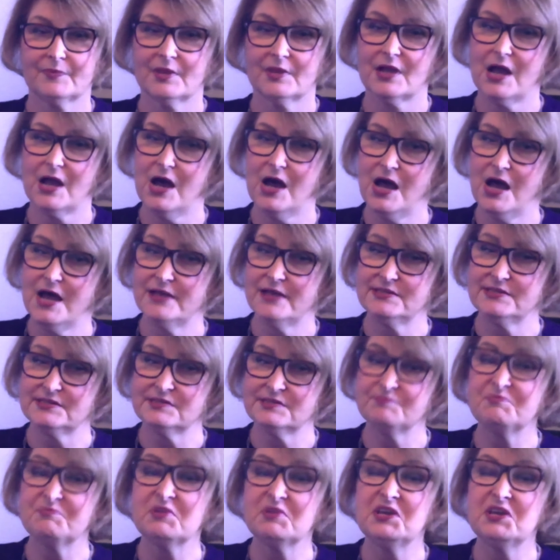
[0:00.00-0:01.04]
Cons:
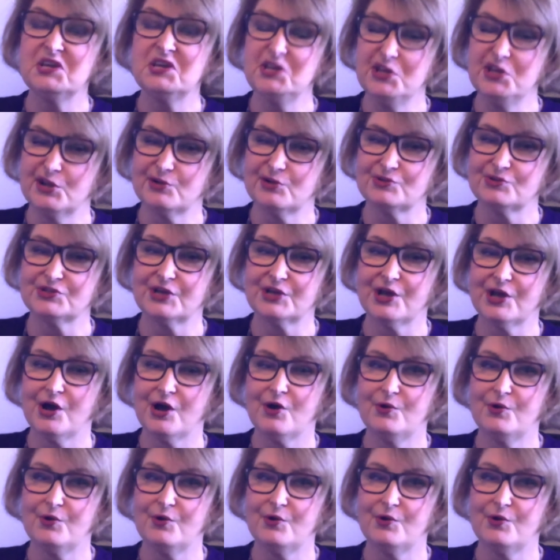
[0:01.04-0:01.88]
years ago,